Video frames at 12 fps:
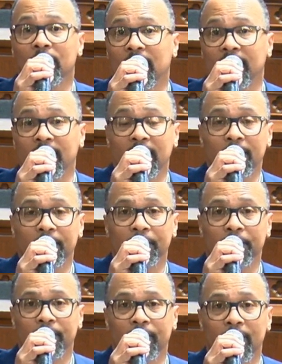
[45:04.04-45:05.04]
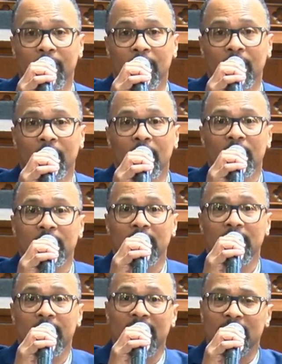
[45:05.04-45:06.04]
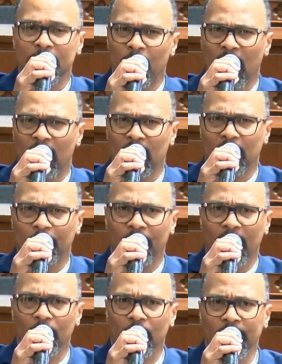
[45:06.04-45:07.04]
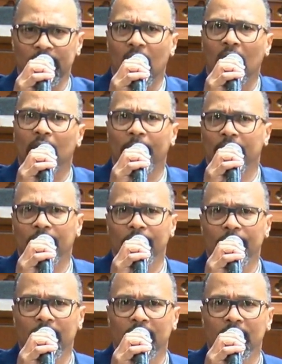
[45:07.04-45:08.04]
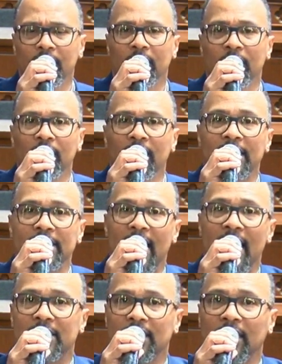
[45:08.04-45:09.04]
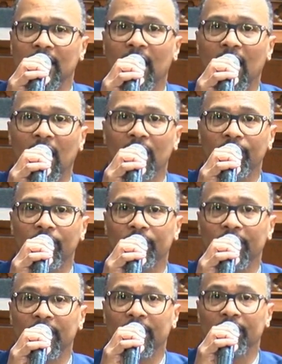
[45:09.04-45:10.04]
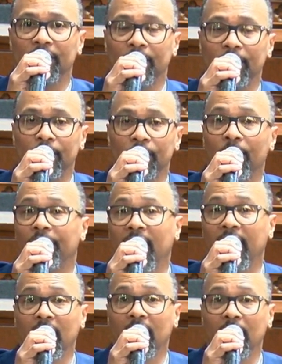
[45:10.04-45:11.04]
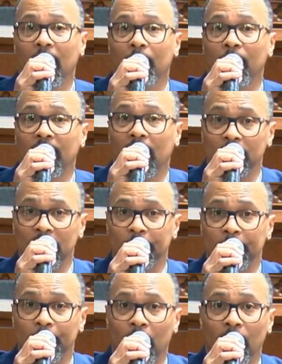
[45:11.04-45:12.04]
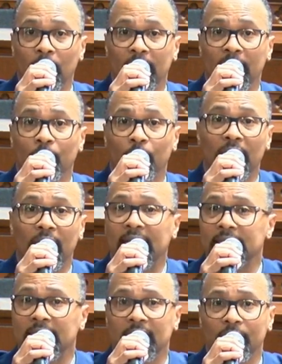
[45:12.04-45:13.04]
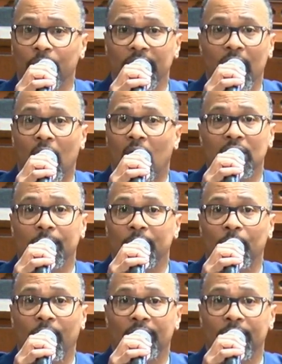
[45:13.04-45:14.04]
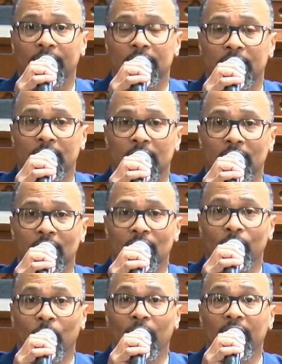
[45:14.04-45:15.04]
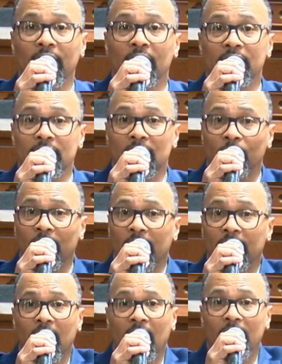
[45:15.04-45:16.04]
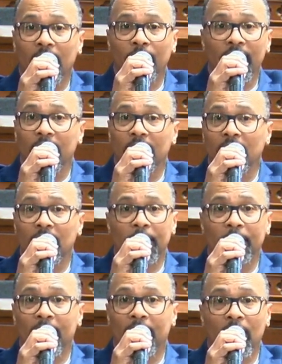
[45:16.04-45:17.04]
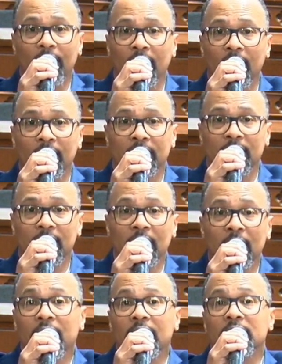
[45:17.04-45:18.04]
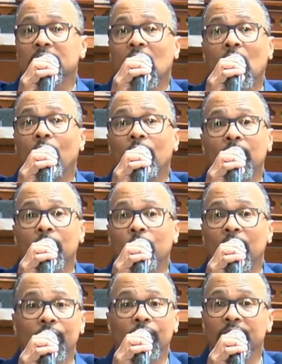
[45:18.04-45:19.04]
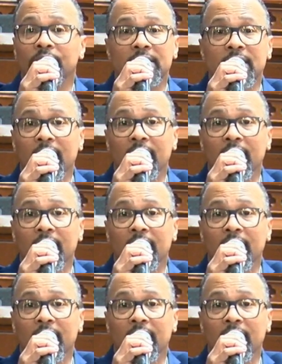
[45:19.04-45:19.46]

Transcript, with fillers: I've done. See, that's part of the prayer when we talked about it earlier, is asking God to forgive you. We're thanking Him. We come to Him holy and realizing that we ought to be reverenced. For He is a great God, a great King above all kings. He's the only one who can save